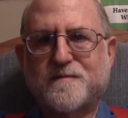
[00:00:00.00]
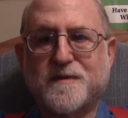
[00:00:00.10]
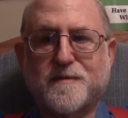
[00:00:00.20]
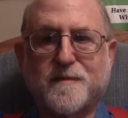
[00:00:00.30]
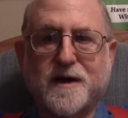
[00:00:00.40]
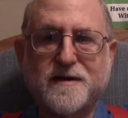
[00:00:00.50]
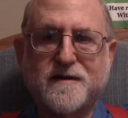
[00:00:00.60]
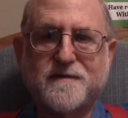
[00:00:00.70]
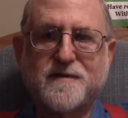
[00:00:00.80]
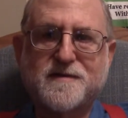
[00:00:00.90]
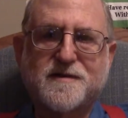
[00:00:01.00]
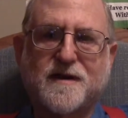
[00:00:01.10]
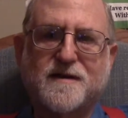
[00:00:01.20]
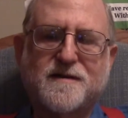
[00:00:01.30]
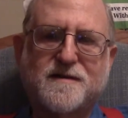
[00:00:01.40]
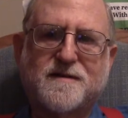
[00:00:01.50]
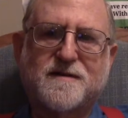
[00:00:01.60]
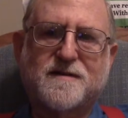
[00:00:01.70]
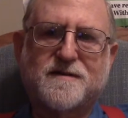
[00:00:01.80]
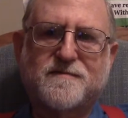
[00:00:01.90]
People might even decide that
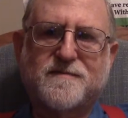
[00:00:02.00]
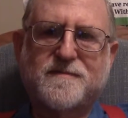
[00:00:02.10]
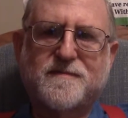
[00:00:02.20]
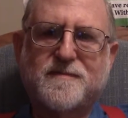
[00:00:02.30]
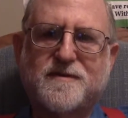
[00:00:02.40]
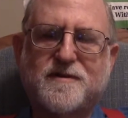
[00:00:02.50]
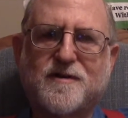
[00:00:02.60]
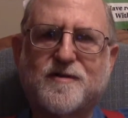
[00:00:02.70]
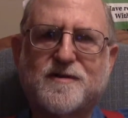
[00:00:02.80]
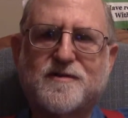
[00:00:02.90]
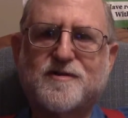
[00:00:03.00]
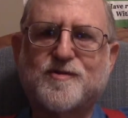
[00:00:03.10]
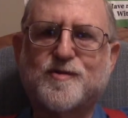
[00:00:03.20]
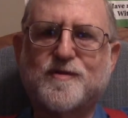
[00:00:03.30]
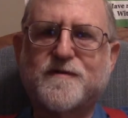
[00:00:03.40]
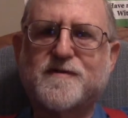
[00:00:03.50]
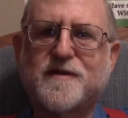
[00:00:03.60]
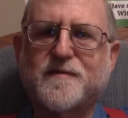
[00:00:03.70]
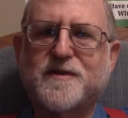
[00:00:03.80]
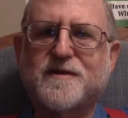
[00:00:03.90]
going to school for
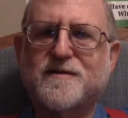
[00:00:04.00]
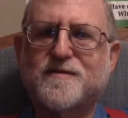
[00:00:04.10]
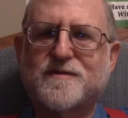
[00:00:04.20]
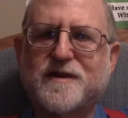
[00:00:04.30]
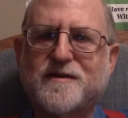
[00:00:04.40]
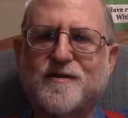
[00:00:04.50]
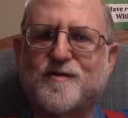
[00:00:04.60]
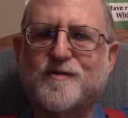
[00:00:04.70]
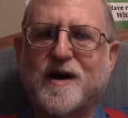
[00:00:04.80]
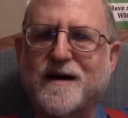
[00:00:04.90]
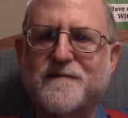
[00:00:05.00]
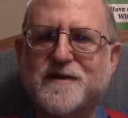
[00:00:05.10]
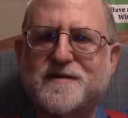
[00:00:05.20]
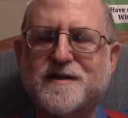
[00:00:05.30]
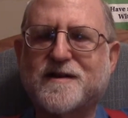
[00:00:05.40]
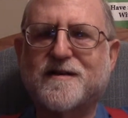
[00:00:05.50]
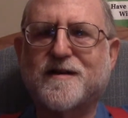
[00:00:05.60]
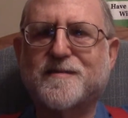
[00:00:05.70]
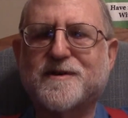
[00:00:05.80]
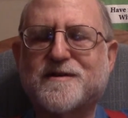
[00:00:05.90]
something that had no obvious
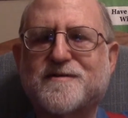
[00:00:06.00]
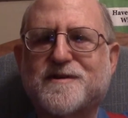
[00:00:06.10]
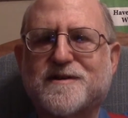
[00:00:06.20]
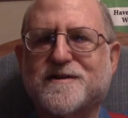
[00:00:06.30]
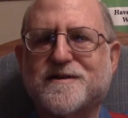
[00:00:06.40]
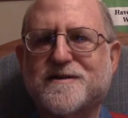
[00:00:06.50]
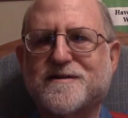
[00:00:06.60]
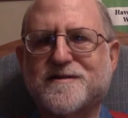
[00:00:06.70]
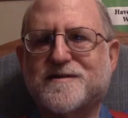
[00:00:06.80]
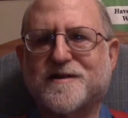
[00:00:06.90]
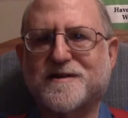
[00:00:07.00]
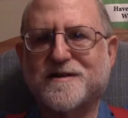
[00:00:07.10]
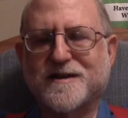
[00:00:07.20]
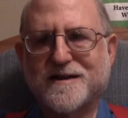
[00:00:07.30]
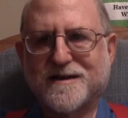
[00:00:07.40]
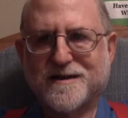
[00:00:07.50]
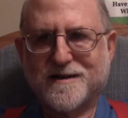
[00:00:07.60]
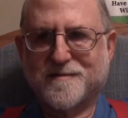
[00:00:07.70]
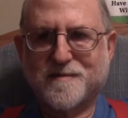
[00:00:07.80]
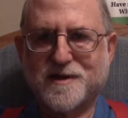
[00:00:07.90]
economic utility, to study
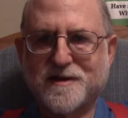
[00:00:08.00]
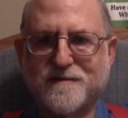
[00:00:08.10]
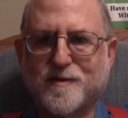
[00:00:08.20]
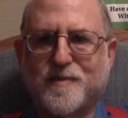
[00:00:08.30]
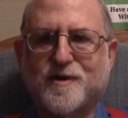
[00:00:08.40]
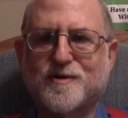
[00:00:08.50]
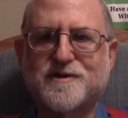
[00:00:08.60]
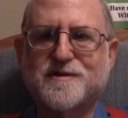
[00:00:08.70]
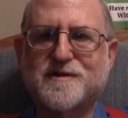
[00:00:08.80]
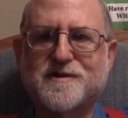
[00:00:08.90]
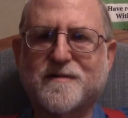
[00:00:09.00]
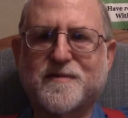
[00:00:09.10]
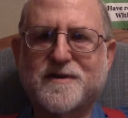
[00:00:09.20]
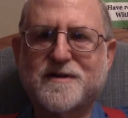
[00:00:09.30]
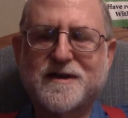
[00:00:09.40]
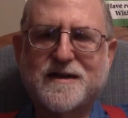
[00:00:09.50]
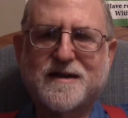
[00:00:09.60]
medieval poetry or something,